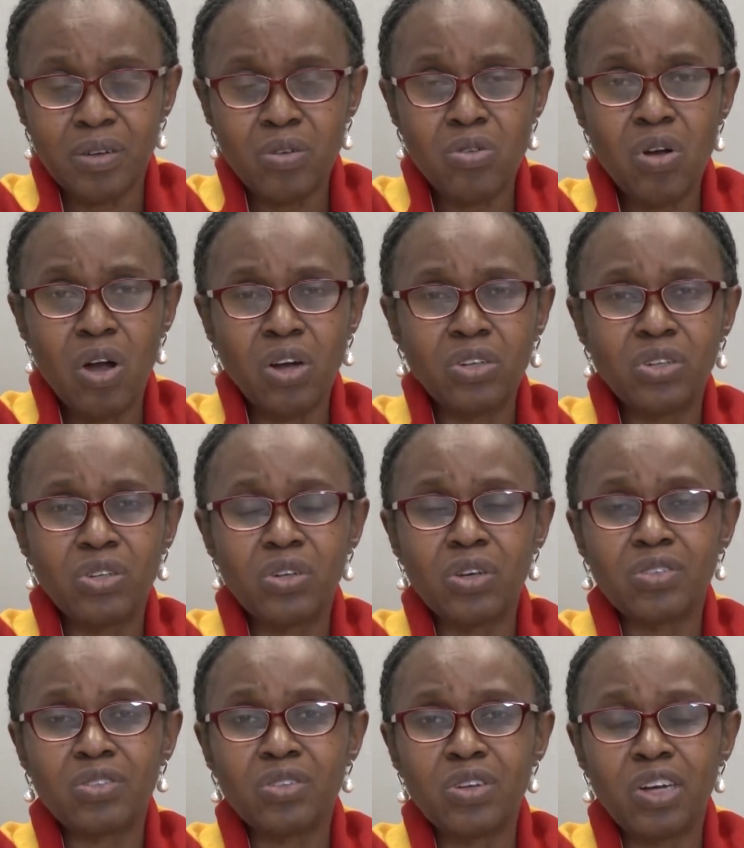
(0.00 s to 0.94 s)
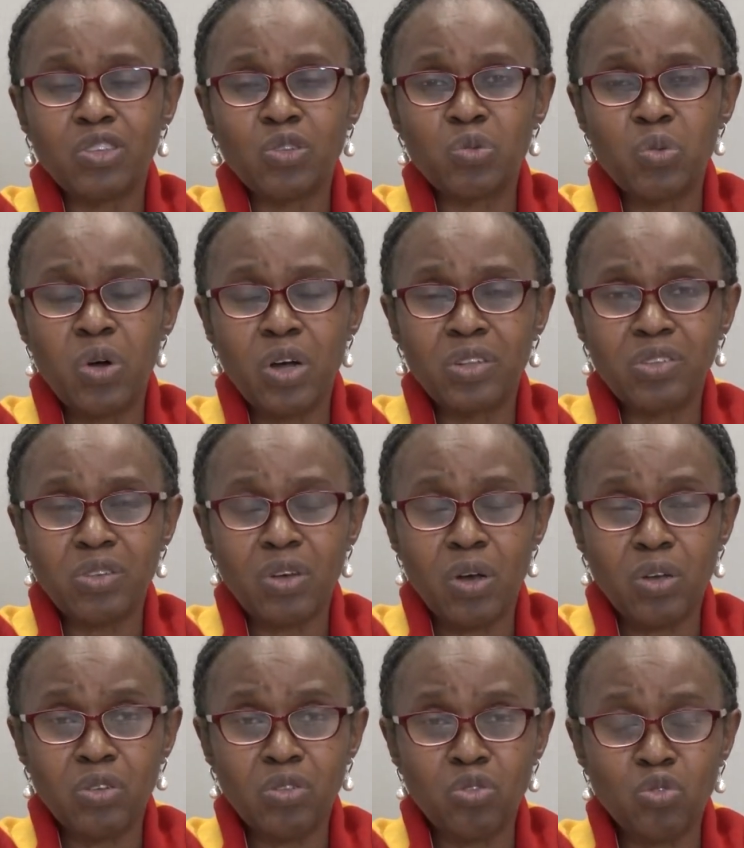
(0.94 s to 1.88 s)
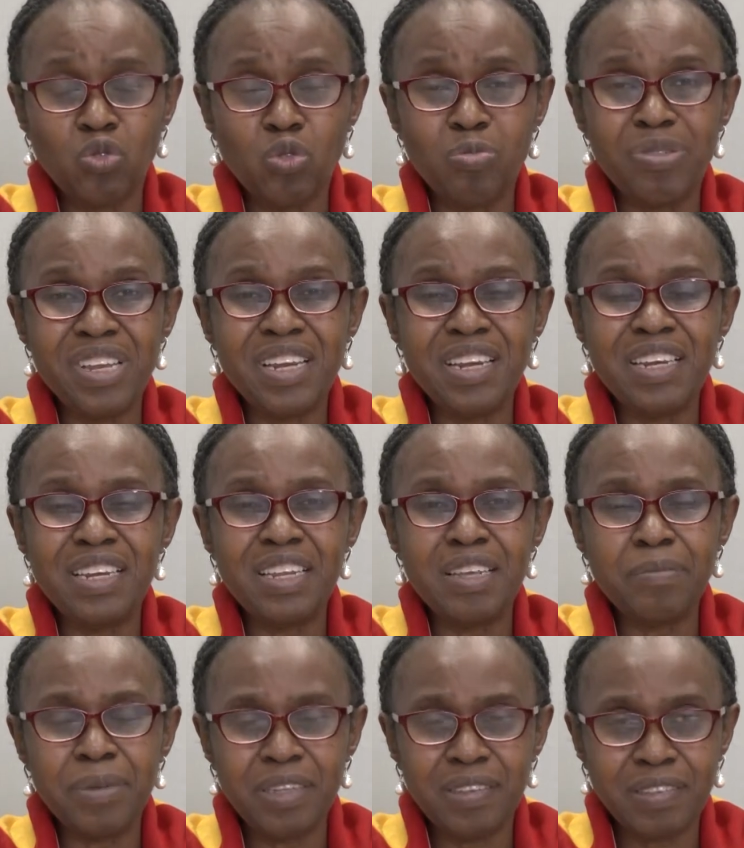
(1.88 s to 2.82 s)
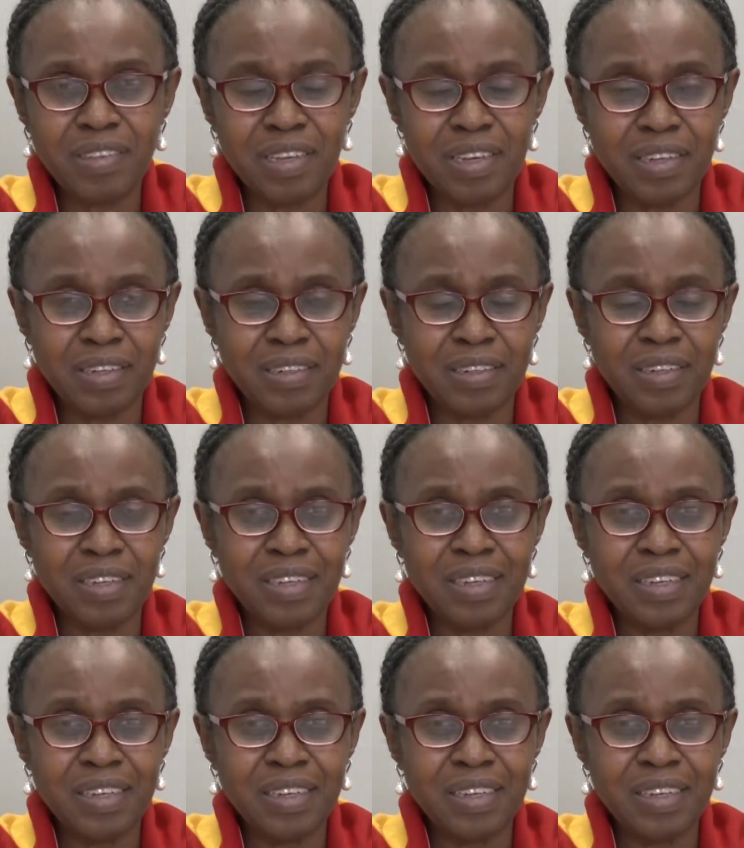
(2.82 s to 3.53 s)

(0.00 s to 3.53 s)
God does not want us to be limited